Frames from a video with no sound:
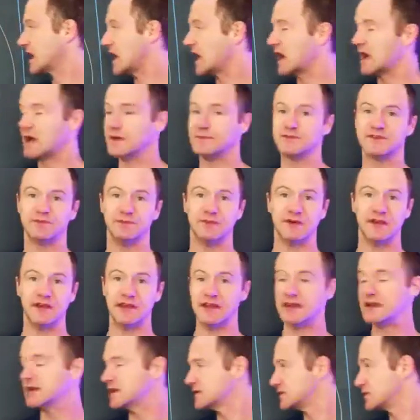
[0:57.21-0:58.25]
times
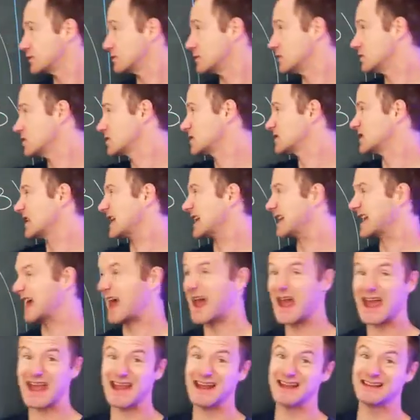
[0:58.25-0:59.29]
B, so it looks like
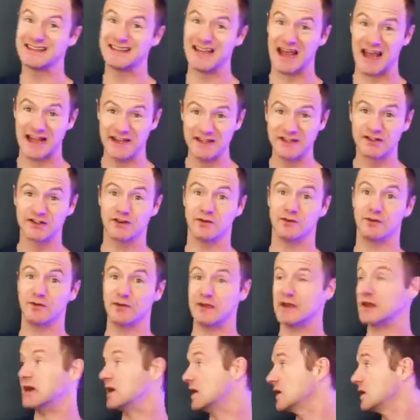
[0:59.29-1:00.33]
A tensor
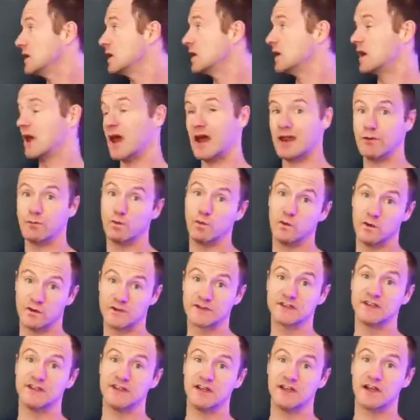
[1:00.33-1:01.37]
B, and we'll
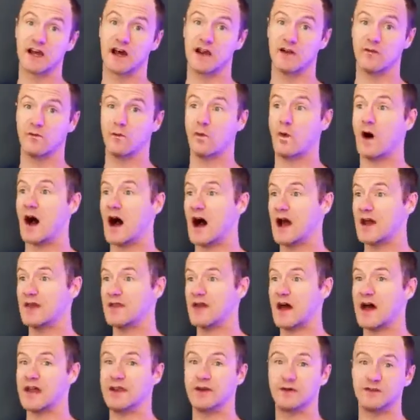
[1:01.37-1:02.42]
see kind of why that